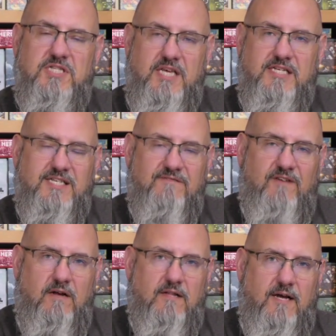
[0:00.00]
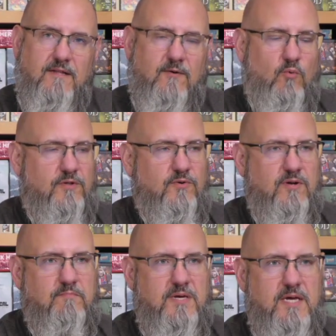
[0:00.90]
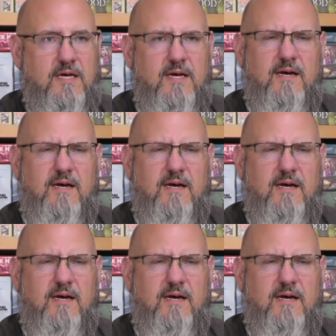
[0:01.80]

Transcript: things in Valhalla, whether it be